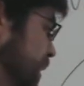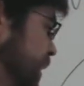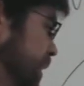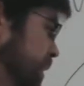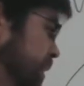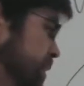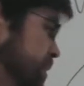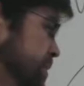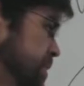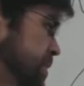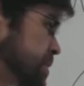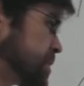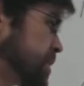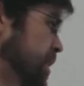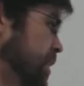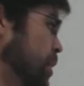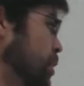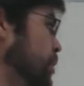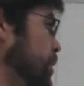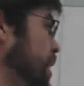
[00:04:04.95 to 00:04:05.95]
is to
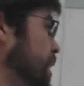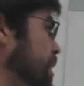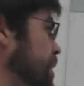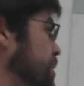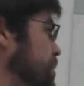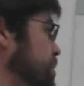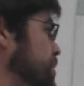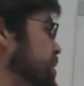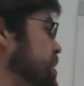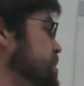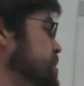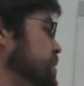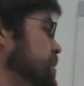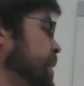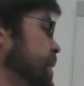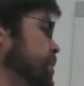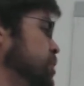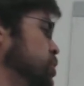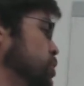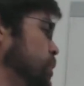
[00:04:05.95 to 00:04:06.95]
say, okay, these
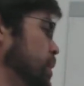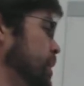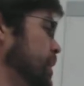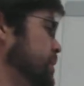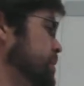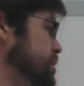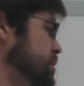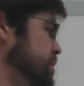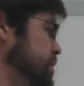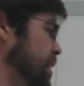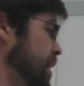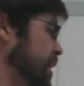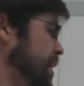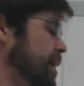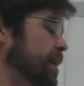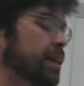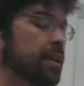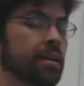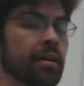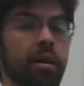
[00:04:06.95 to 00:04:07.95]
electrons,
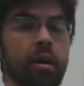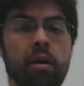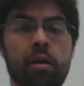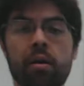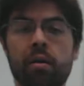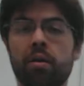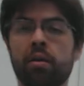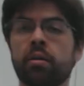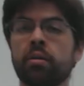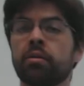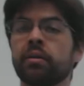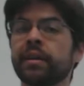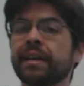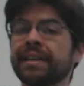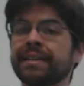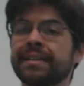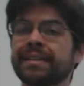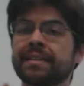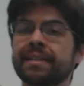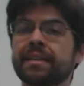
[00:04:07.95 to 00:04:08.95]
they all
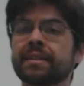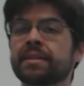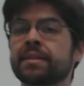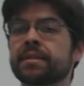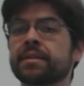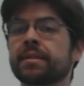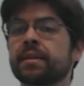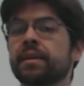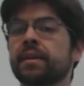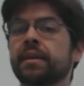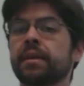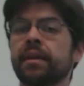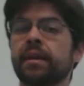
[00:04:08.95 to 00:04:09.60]
exist